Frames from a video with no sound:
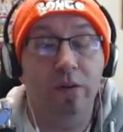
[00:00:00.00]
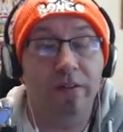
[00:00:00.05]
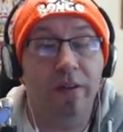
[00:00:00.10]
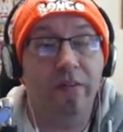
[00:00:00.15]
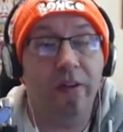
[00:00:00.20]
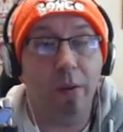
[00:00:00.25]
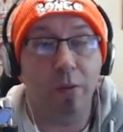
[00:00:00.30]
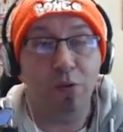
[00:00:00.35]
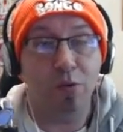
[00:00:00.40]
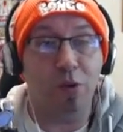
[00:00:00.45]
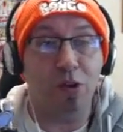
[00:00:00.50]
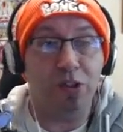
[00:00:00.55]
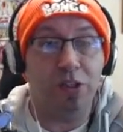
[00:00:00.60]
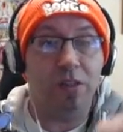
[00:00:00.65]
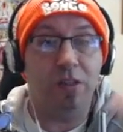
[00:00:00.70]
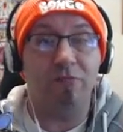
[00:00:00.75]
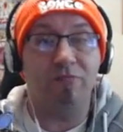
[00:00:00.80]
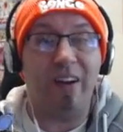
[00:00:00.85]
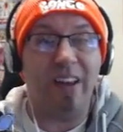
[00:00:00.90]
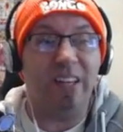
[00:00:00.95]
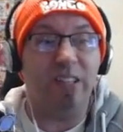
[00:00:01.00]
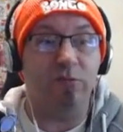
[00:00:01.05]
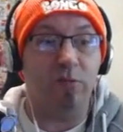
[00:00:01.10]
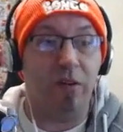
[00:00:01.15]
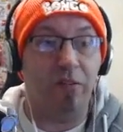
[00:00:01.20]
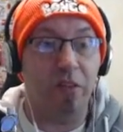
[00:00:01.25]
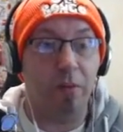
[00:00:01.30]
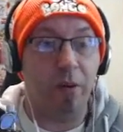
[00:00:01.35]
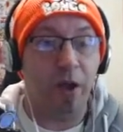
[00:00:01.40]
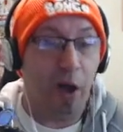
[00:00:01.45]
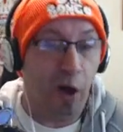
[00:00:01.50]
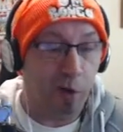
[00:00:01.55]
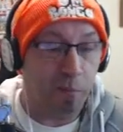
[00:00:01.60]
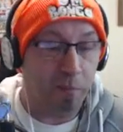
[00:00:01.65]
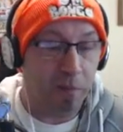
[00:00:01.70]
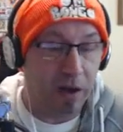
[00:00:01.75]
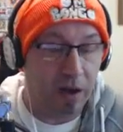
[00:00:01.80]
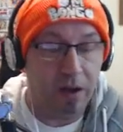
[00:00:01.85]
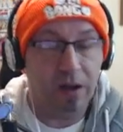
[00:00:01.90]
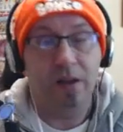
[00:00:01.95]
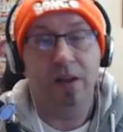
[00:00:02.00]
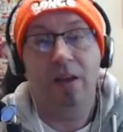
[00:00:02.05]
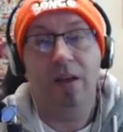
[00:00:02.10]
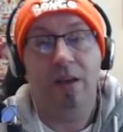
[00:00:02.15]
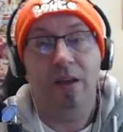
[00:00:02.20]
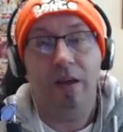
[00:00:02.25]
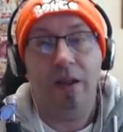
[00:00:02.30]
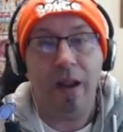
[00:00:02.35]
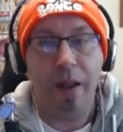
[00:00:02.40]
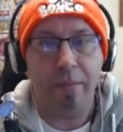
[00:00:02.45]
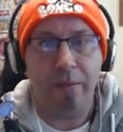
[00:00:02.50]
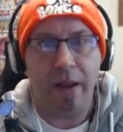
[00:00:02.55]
So if anyone was watching the race rather than my hotbar, let me